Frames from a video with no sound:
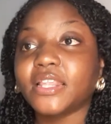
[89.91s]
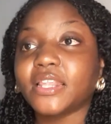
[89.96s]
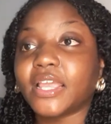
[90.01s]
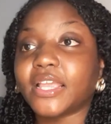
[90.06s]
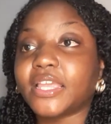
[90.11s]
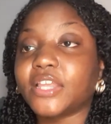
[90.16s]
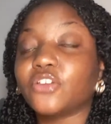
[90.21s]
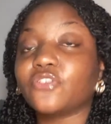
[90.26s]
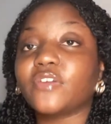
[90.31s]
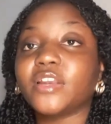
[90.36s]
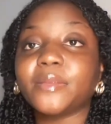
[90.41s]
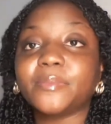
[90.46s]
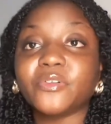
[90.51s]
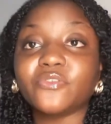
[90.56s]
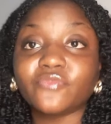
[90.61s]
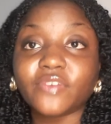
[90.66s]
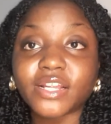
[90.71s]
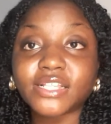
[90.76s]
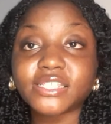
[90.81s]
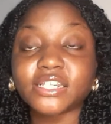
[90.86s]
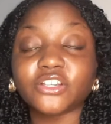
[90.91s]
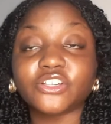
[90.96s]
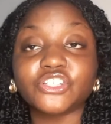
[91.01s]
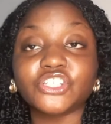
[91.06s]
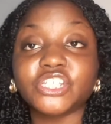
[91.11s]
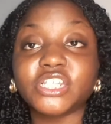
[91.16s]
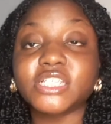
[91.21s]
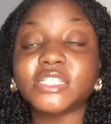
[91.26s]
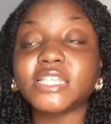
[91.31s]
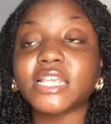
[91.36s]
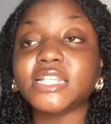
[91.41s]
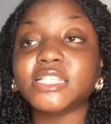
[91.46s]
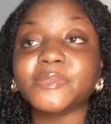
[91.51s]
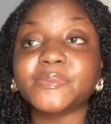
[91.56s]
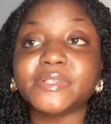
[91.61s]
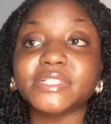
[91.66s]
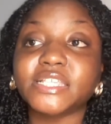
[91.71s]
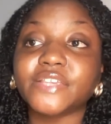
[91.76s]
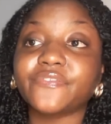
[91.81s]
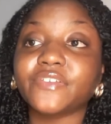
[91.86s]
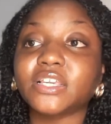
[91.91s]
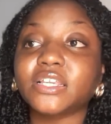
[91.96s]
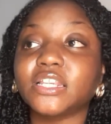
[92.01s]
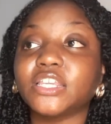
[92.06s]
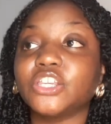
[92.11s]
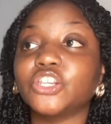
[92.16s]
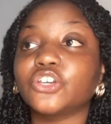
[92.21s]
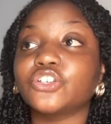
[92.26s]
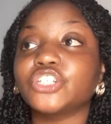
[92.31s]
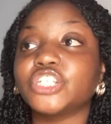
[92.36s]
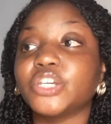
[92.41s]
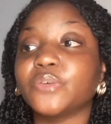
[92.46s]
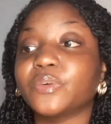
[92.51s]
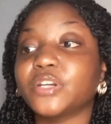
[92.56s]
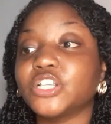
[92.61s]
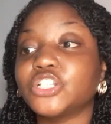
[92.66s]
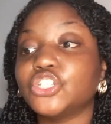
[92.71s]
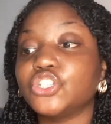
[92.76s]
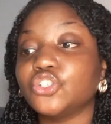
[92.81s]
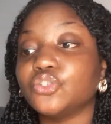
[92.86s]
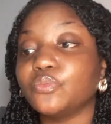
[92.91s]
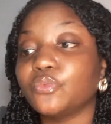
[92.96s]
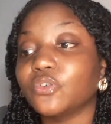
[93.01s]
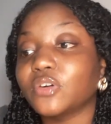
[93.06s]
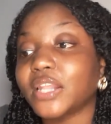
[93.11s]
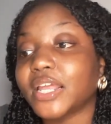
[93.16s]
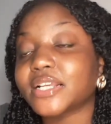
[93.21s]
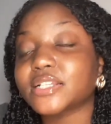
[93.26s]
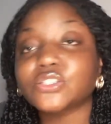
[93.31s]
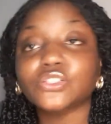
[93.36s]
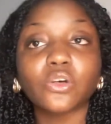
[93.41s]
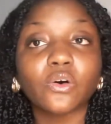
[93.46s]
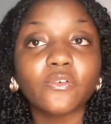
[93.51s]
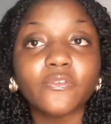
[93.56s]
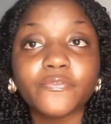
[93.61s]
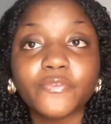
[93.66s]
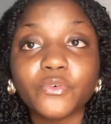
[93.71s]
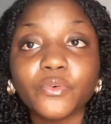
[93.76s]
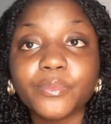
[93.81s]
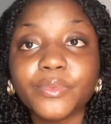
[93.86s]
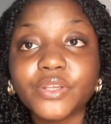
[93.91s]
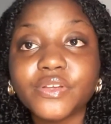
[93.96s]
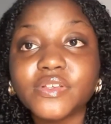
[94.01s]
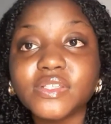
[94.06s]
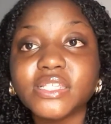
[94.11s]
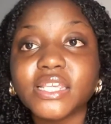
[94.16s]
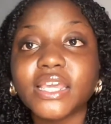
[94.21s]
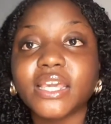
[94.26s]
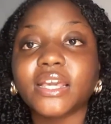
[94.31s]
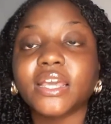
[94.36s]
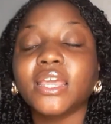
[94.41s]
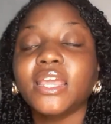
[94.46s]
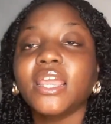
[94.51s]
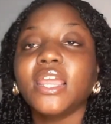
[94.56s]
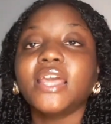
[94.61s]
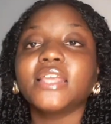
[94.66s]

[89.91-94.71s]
Like it had already been written because she said specifically, you know, she wanted to do more like soulful music.